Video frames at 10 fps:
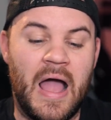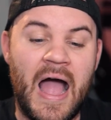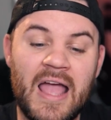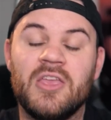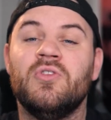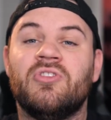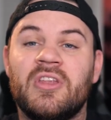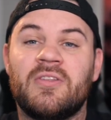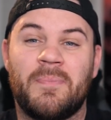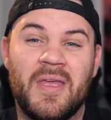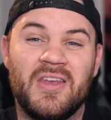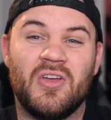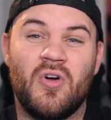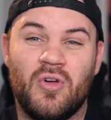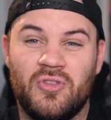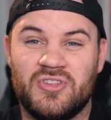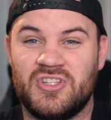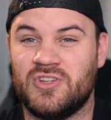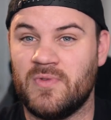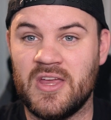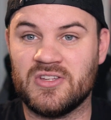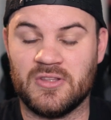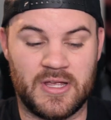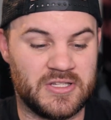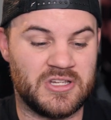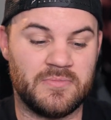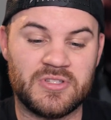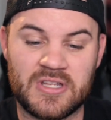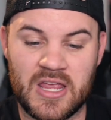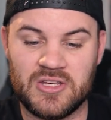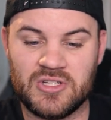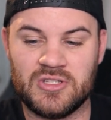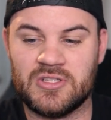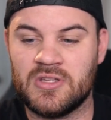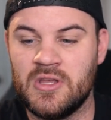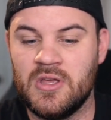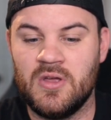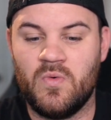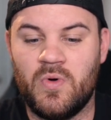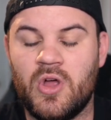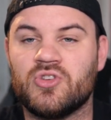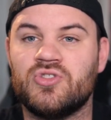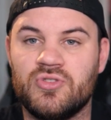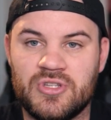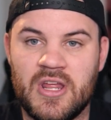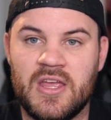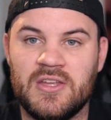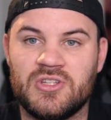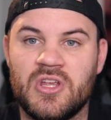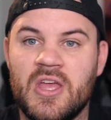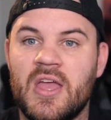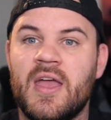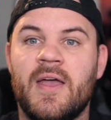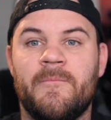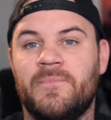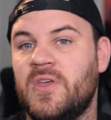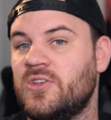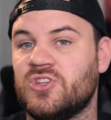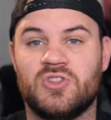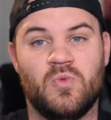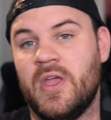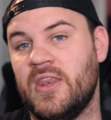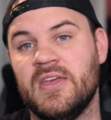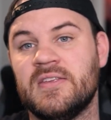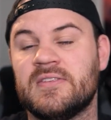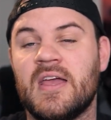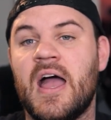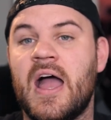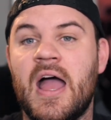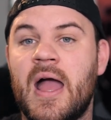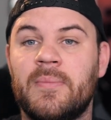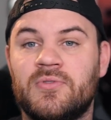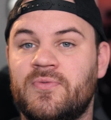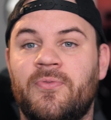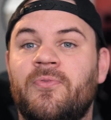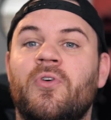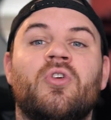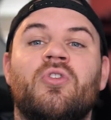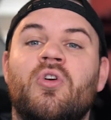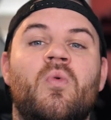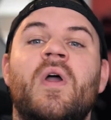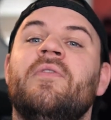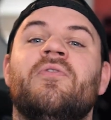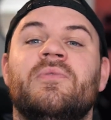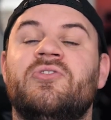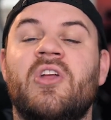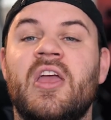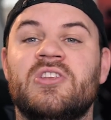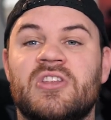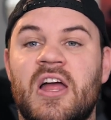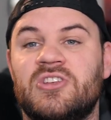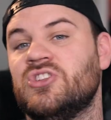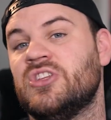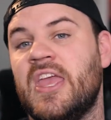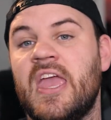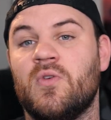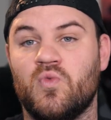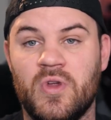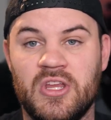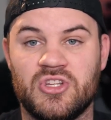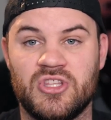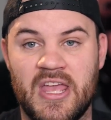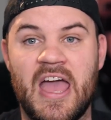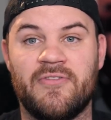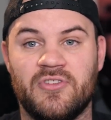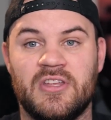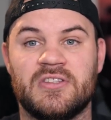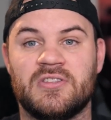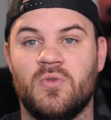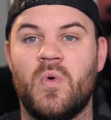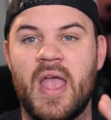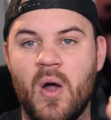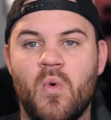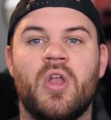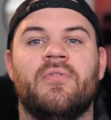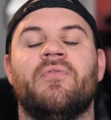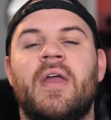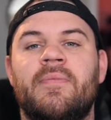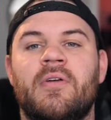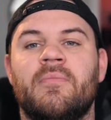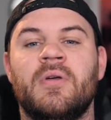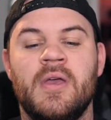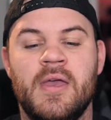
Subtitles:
I use it depending on the situation. Like some stages, when I'll shoot stage, just the way it is, I'm further away from the stage and I just can't reach the athletes the way I want to frame them.